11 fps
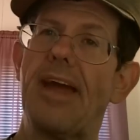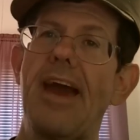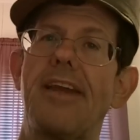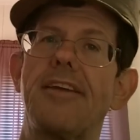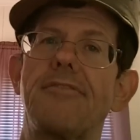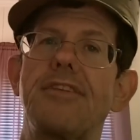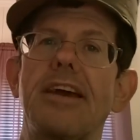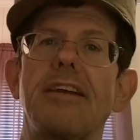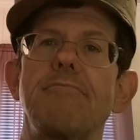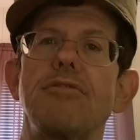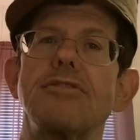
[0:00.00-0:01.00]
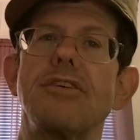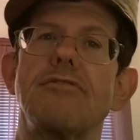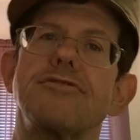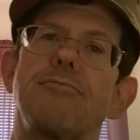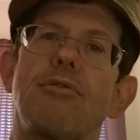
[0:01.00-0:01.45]
and if Dick and Bush
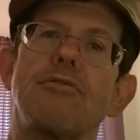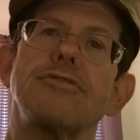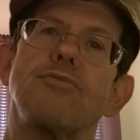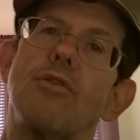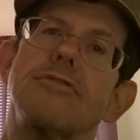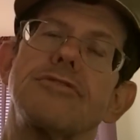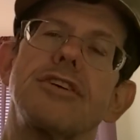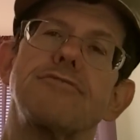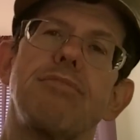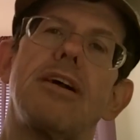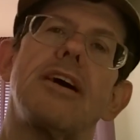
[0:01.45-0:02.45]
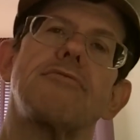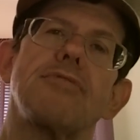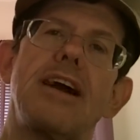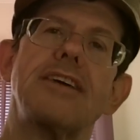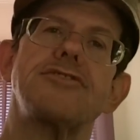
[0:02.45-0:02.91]
and their supporters weren't such blind
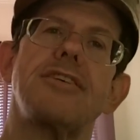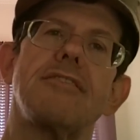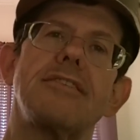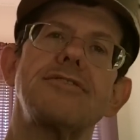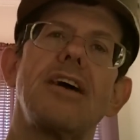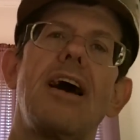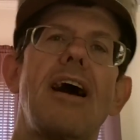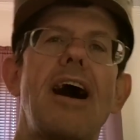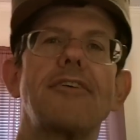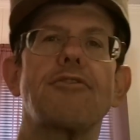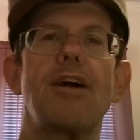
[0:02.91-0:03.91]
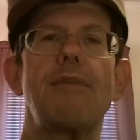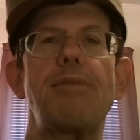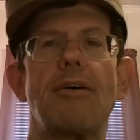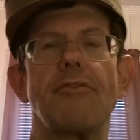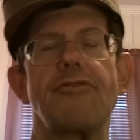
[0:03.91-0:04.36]
reactionaries out to
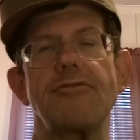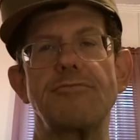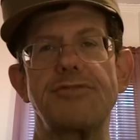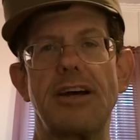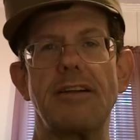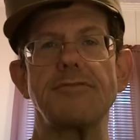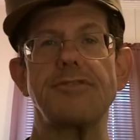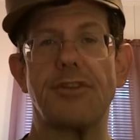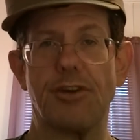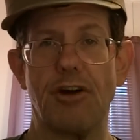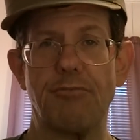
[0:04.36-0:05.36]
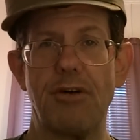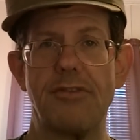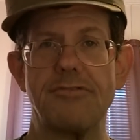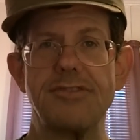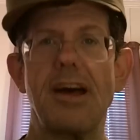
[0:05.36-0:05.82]
grab power for themselves and the Koch
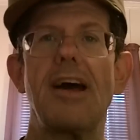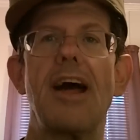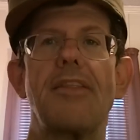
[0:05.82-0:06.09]
brothers,